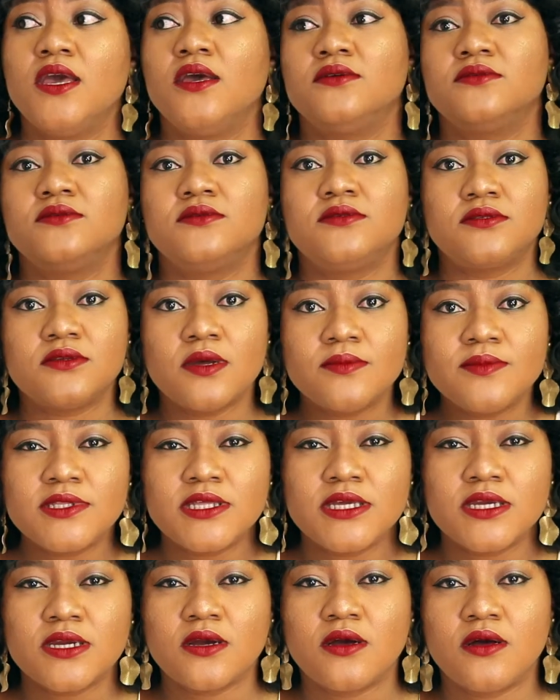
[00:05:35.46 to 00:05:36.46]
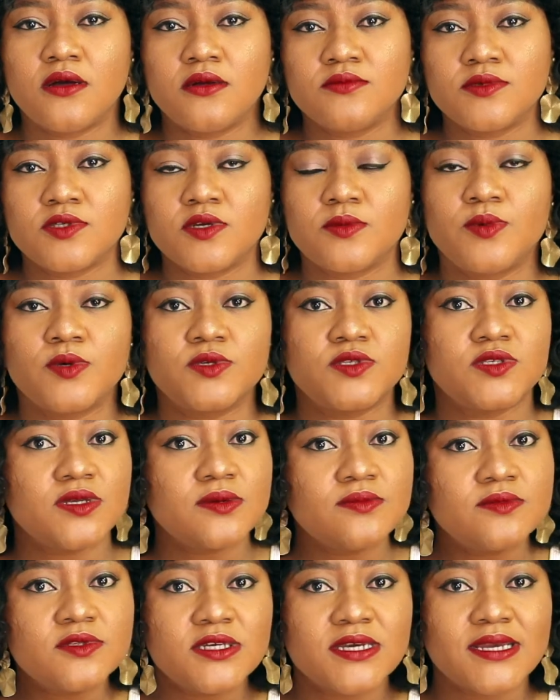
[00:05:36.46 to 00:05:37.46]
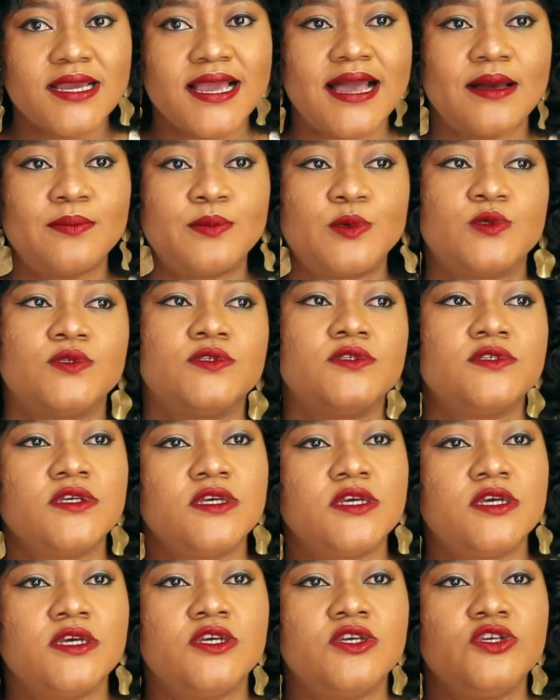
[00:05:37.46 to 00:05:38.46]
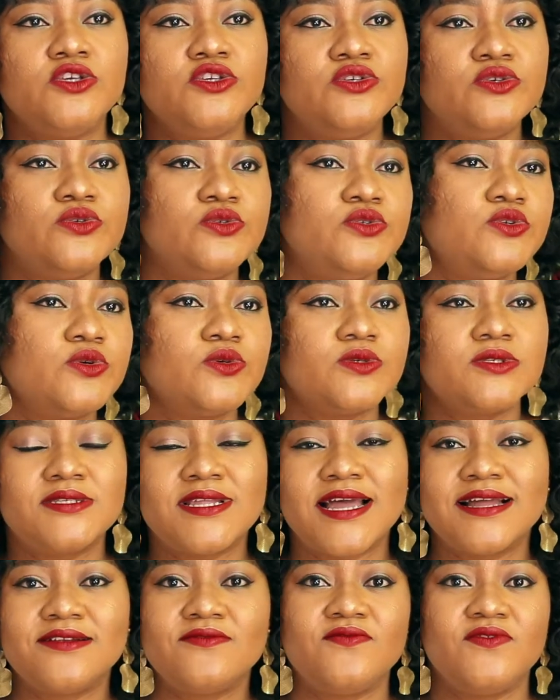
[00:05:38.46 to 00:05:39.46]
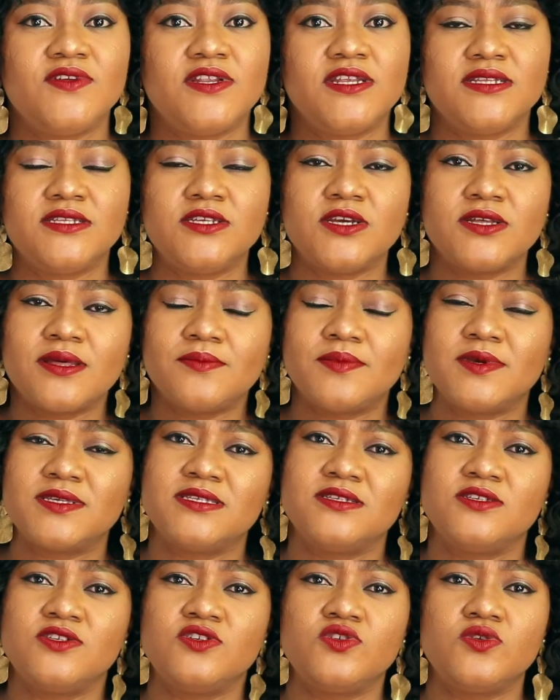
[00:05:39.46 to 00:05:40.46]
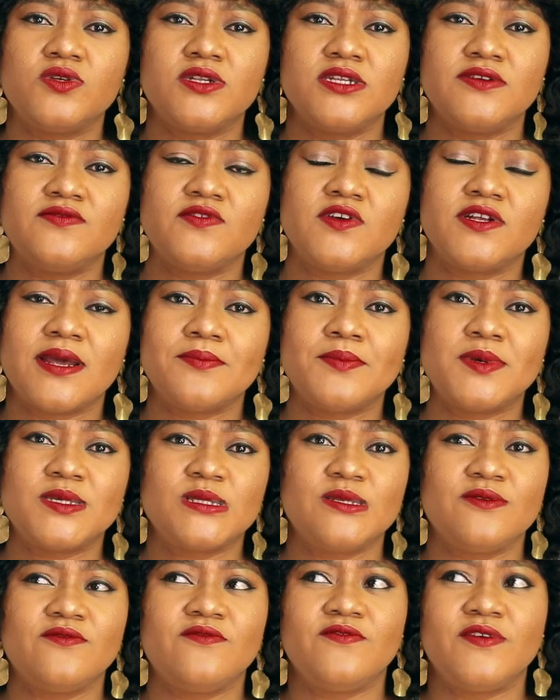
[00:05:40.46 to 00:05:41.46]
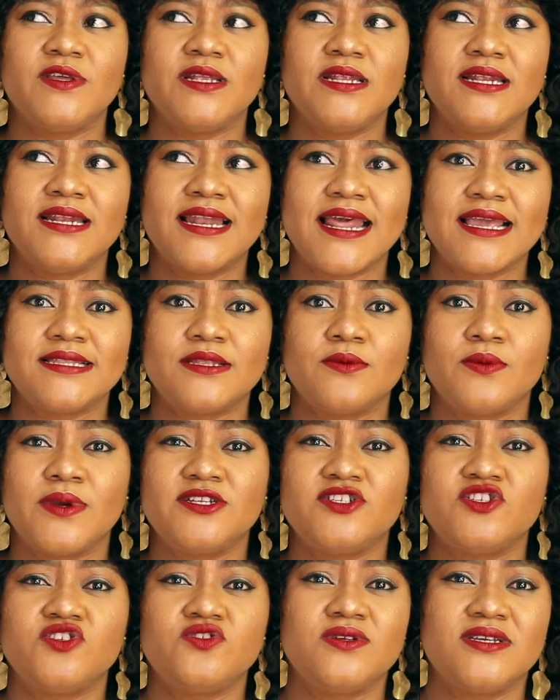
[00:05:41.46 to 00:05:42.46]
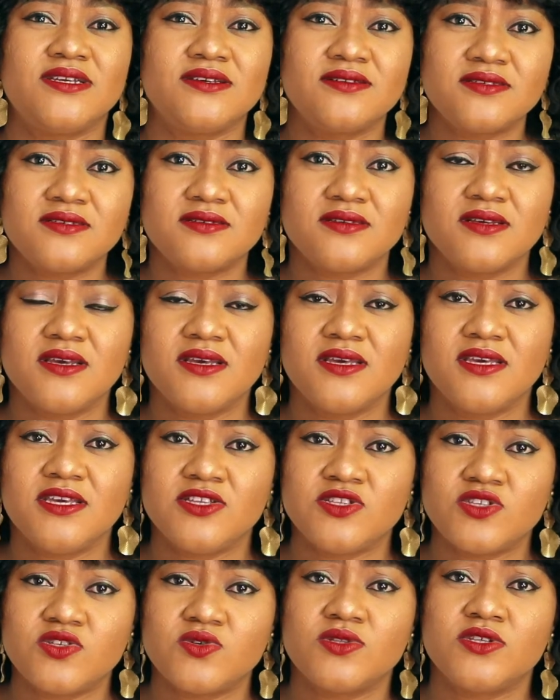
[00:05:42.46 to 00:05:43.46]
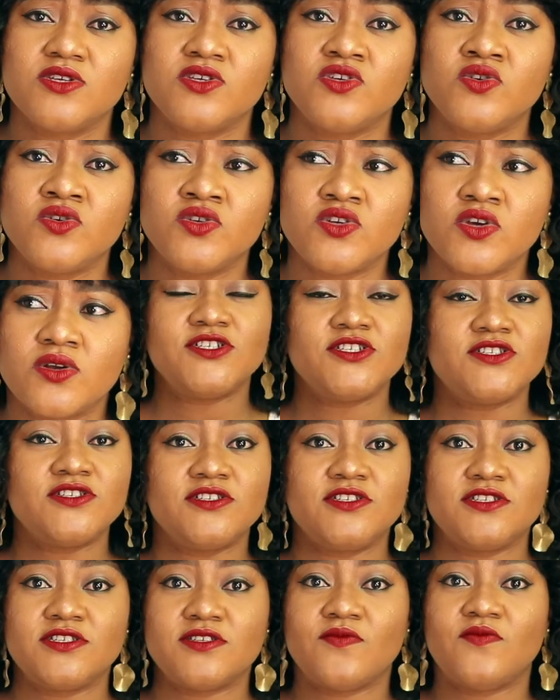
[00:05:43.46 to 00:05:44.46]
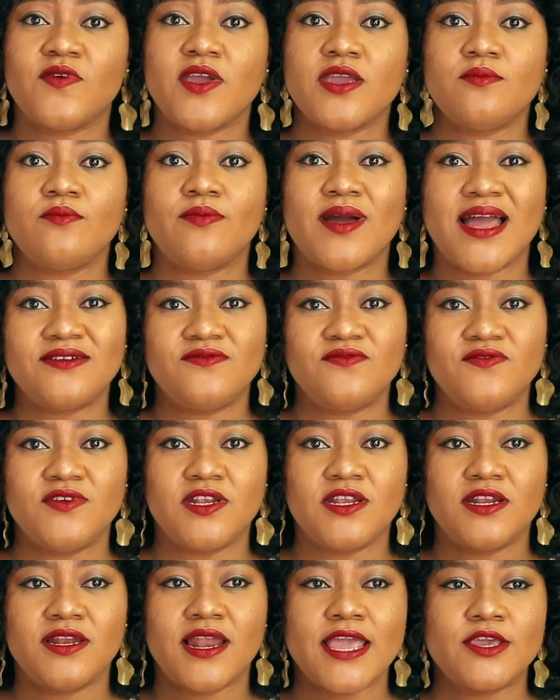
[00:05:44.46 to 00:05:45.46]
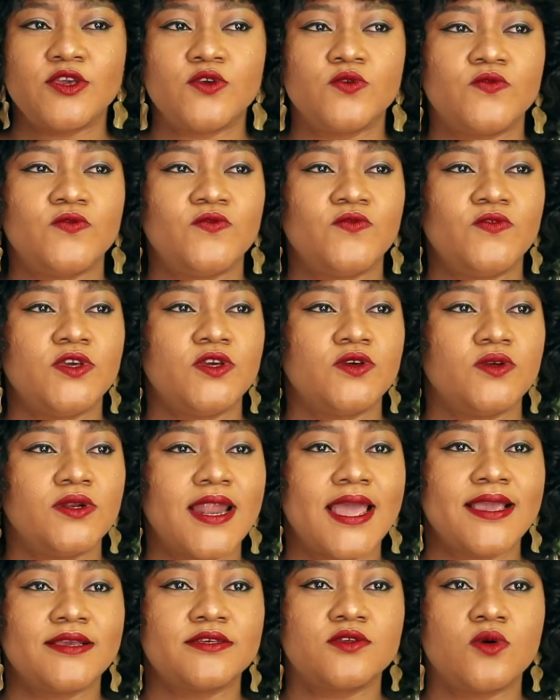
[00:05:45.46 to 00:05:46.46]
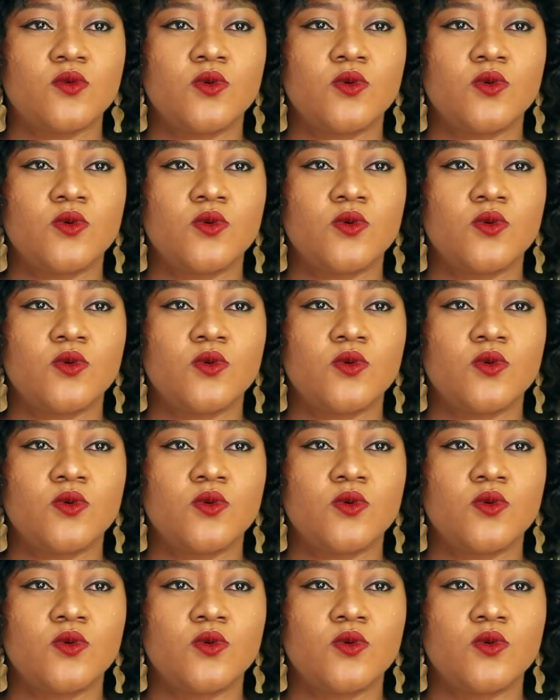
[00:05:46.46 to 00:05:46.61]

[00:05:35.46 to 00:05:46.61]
something comes up or something happens, you don't start feeling the other person, you don't leave the other person feeling like they were tricked into the union. Cheating is a very bad feeling, like you feel like it's